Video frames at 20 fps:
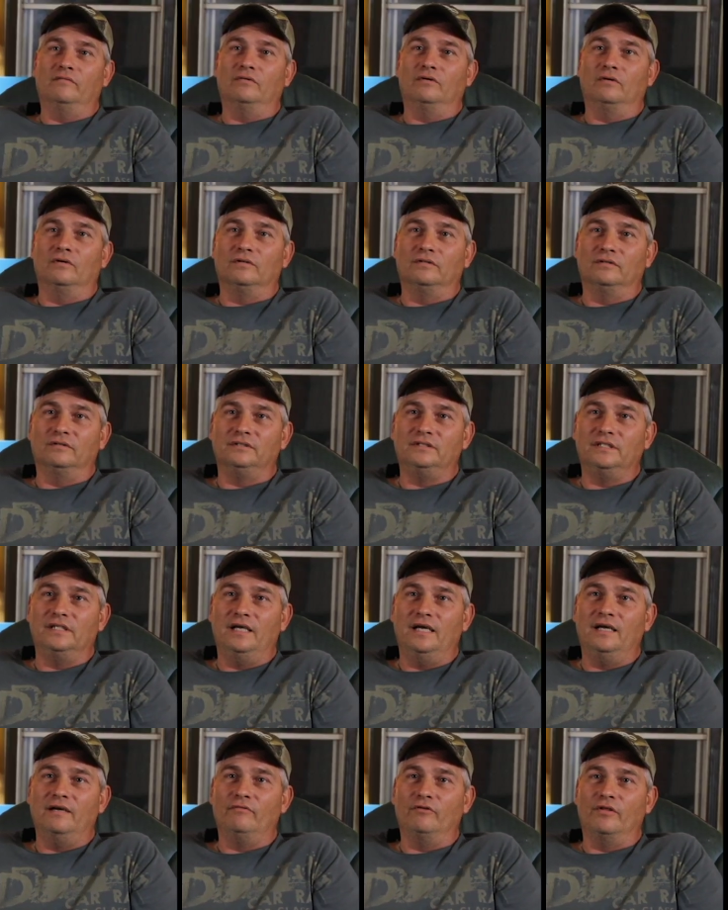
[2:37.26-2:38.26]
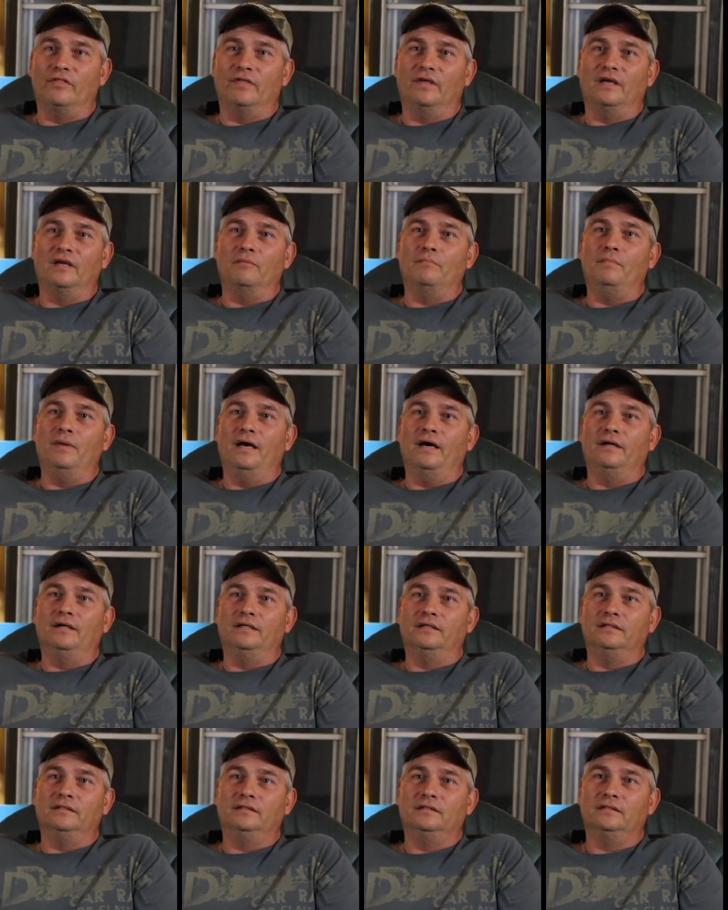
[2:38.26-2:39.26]
ever learns everything about
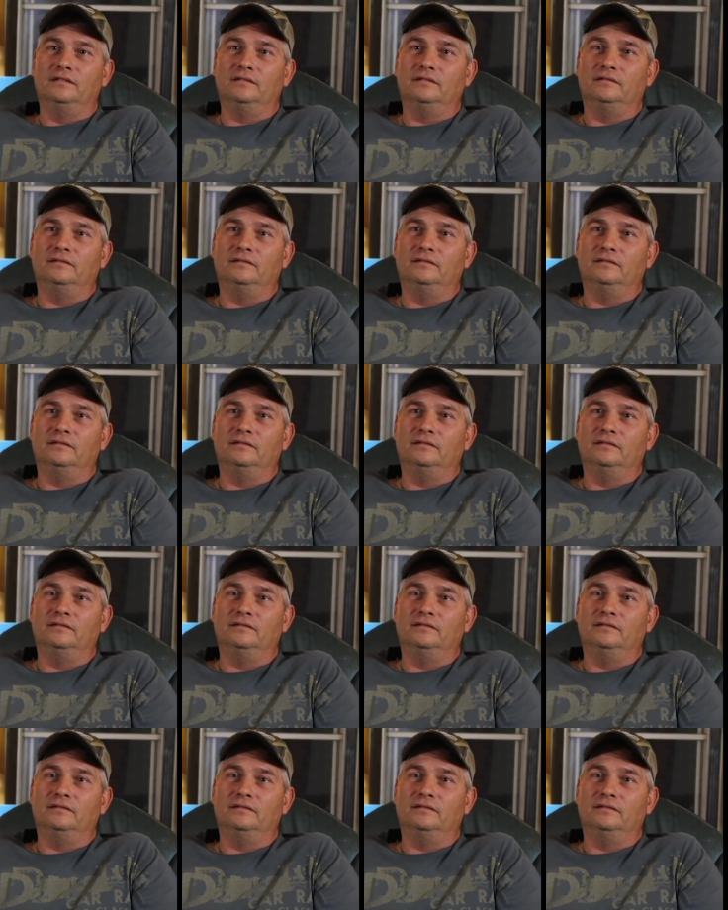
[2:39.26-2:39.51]
it.